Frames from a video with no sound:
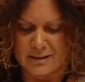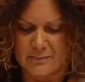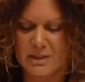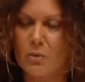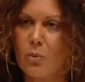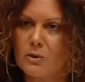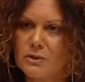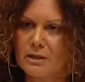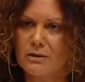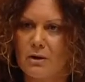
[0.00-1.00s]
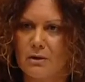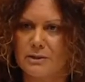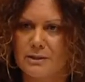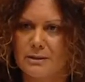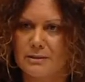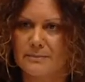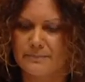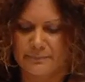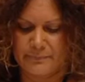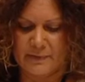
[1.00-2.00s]
But there was a cost,
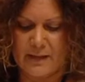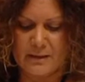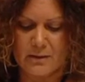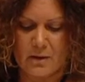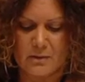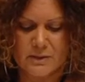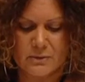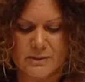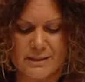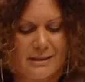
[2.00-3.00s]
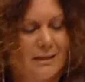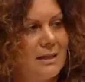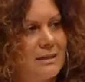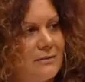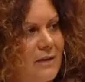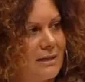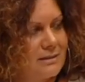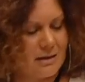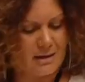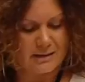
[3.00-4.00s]
and that cost was a collective
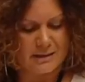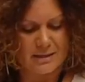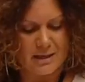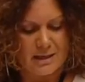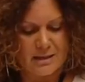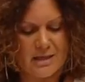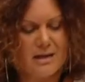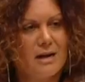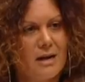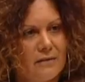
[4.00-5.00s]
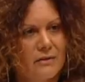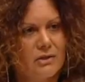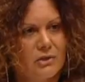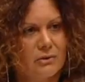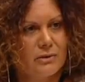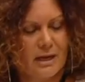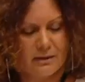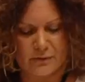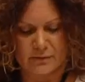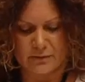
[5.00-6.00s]
anxiety that never should
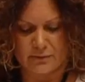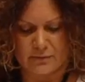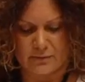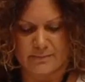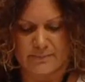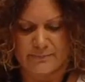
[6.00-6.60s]
have occurred.